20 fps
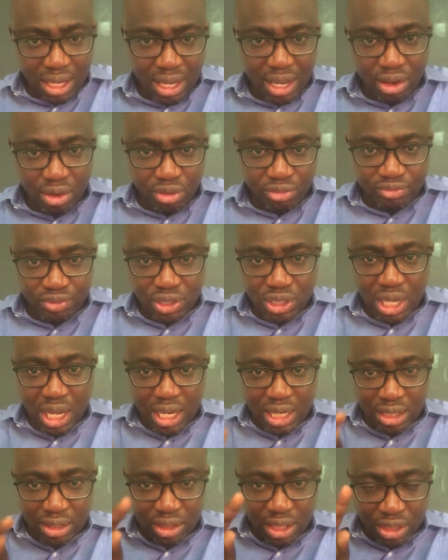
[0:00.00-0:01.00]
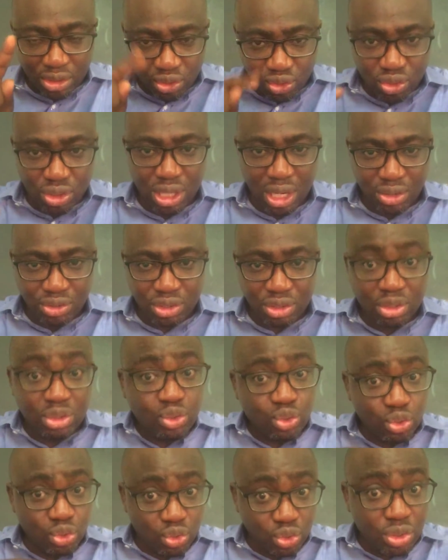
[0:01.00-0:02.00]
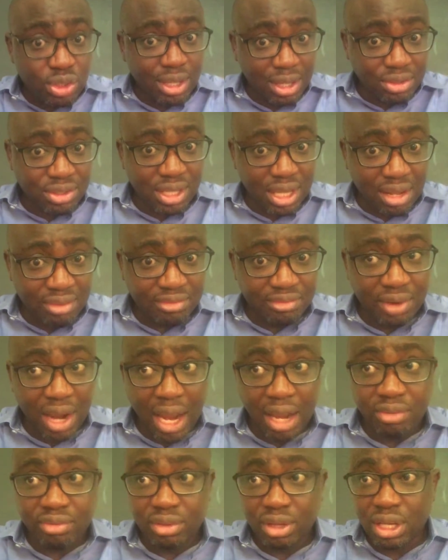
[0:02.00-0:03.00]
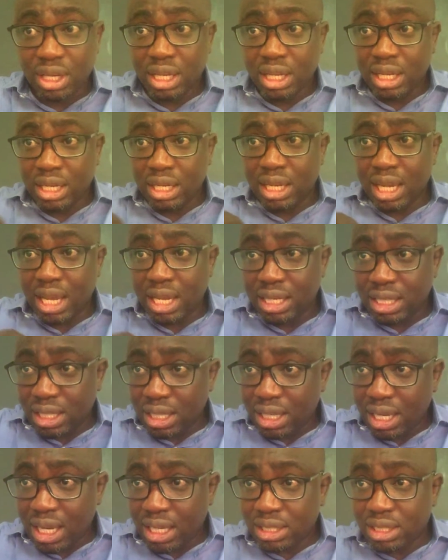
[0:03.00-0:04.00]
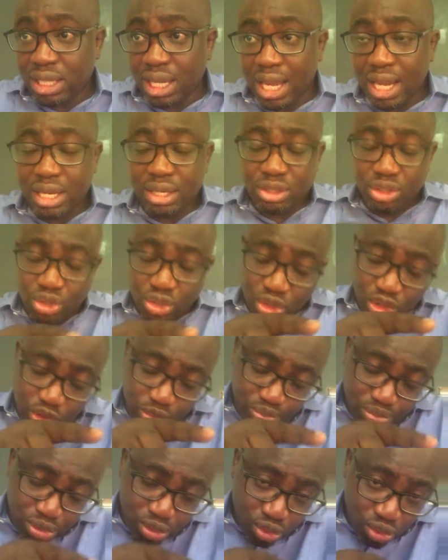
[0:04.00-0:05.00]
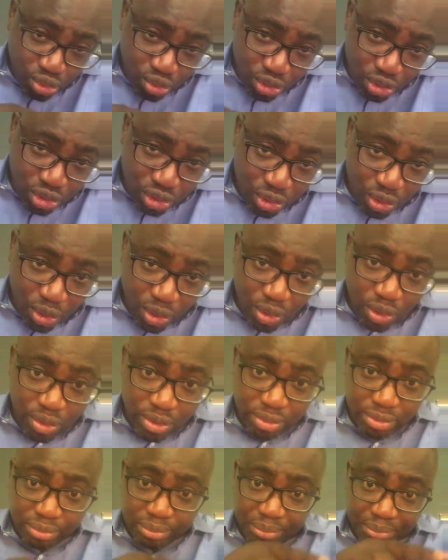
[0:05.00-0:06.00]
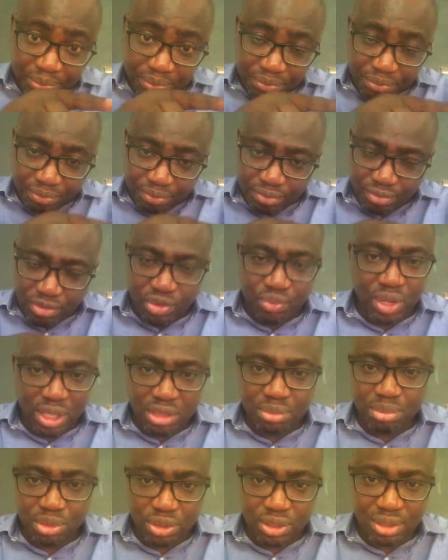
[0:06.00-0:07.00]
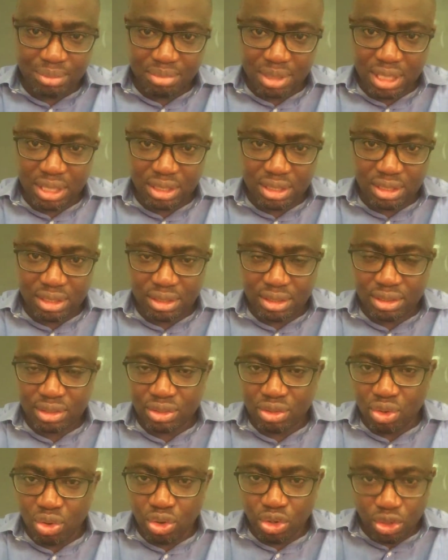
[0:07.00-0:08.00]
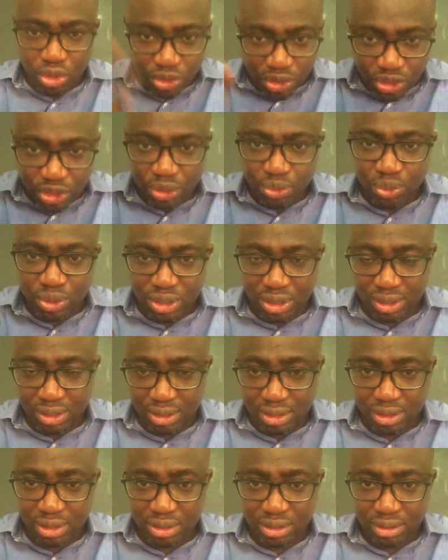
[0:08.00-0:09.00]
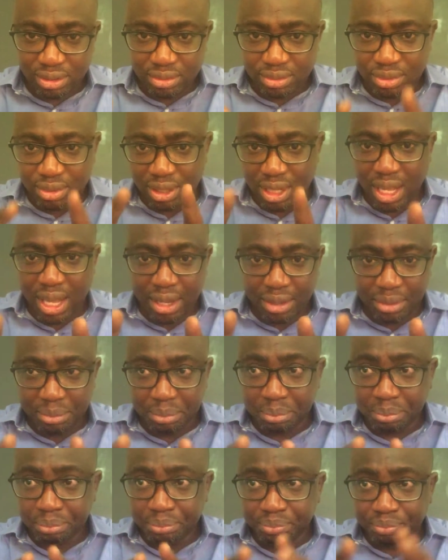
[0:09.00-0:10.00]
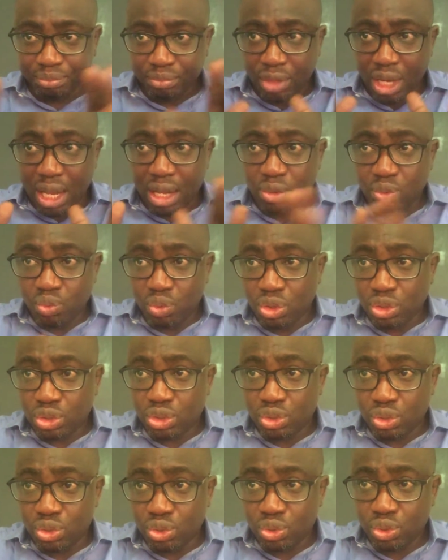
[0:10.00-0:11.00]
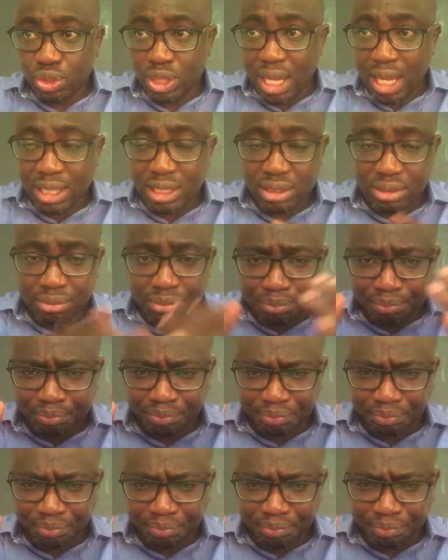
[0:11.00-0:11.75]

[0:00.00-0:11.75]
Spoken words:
care officer, year 2000 to 2005. Then the next line, just put your responsibilities or your duties there. And once you do that,